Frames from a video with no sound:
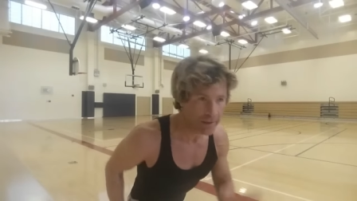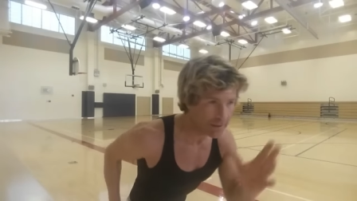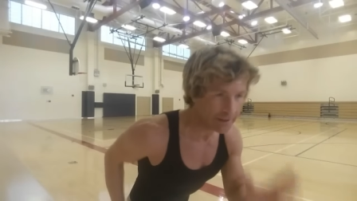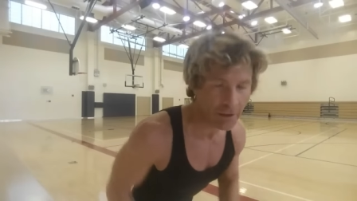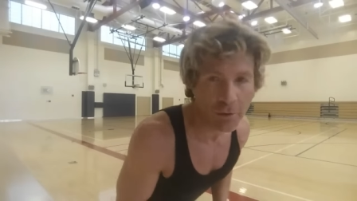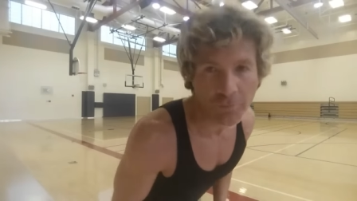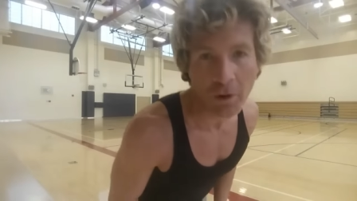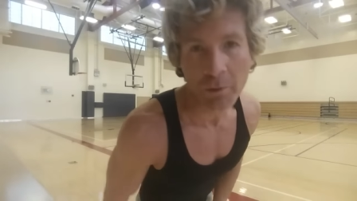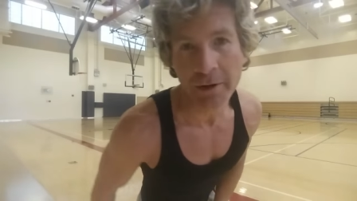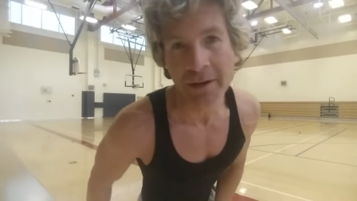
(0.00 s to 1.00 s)
and go
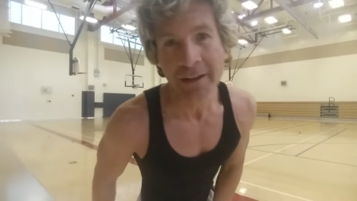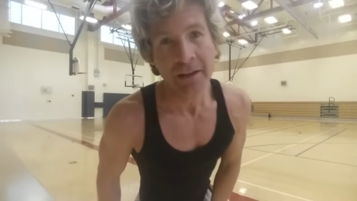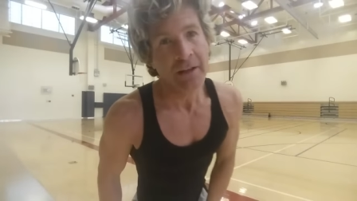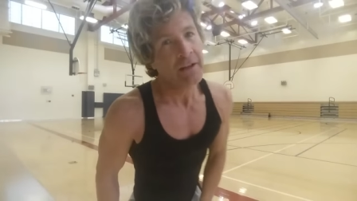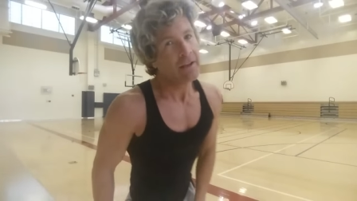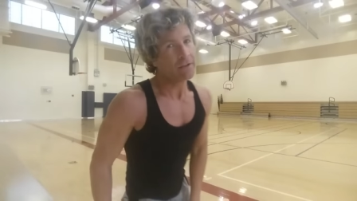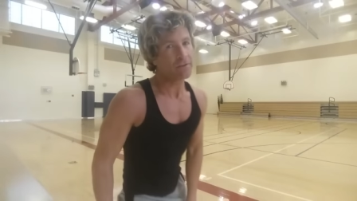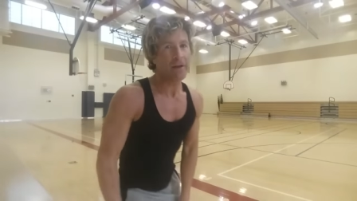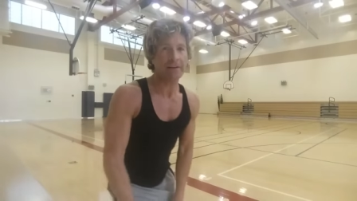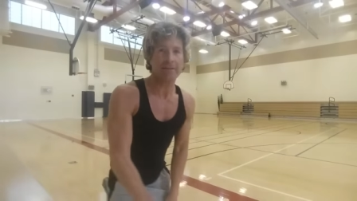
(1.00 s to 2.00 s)
forward as
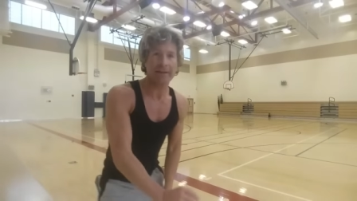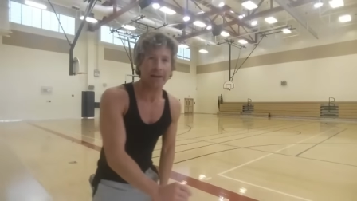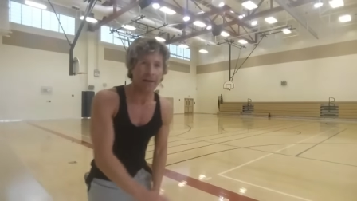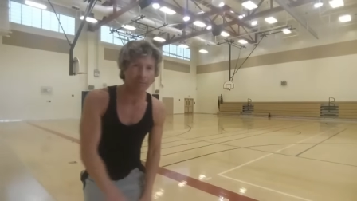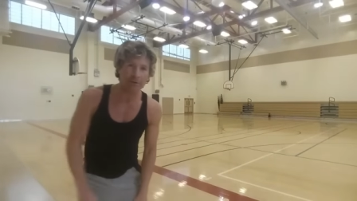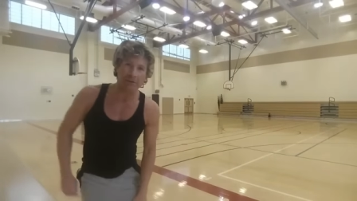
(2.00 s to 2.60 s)
fast as I can and